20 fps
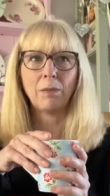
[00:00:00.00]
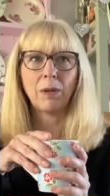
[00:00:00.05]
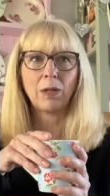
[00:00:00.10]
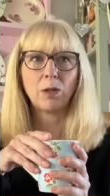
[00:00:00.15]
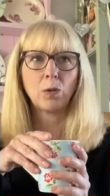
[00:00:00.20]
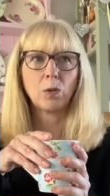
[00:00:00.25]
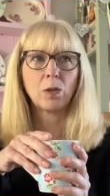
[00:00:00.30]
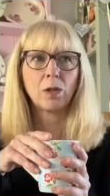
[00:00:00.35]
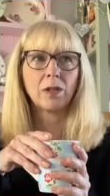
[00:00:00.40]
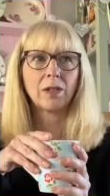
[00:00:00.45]
my
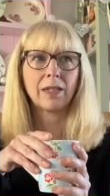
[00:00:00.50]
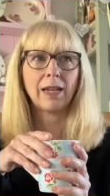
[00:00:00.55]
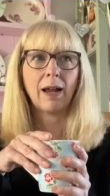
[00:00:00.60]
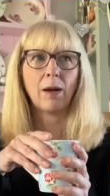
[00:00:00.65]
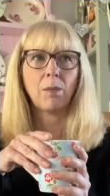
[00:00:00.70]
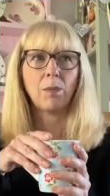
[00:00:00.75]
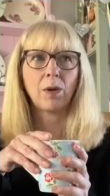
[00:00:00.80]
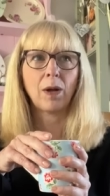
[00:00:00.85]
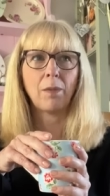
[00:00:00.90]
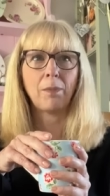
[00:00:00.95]
daughter is
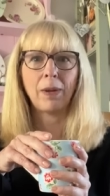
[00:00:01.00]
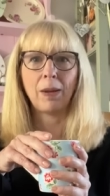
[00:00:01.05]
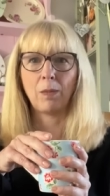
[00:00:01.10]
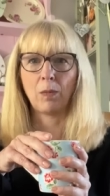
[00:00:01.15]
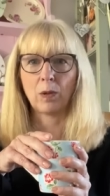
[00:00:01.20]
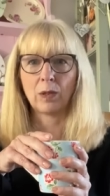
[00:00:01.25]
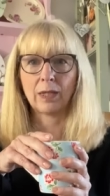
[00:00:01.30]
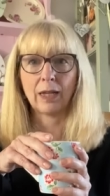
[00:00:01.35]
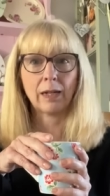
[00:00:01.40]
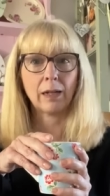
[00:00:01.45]
now a bit
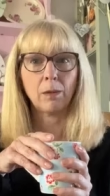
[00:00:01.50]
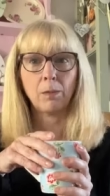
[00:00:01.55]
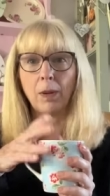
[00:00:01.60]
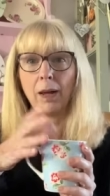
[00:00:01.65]
more settled,